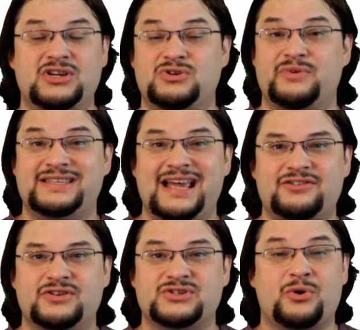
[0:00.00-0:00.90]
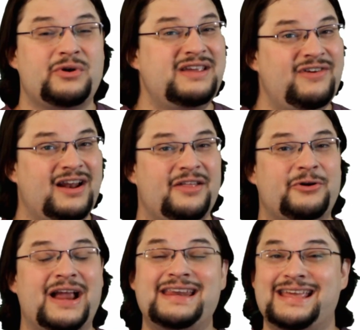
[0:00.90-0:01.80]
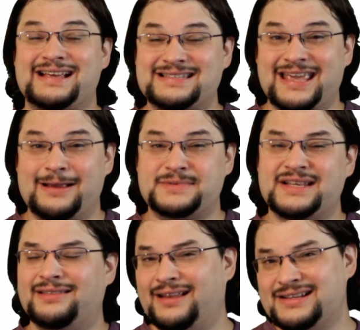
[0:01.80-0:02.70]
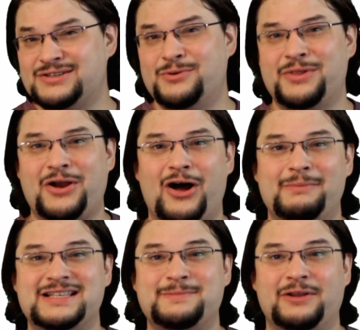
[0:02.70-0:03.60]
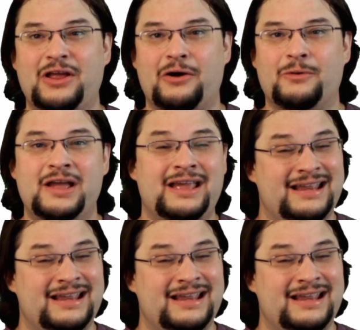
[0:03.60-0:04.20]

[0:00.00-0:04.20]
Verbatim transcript: could do with Tetris or even other N E S games, let us know in the comments below.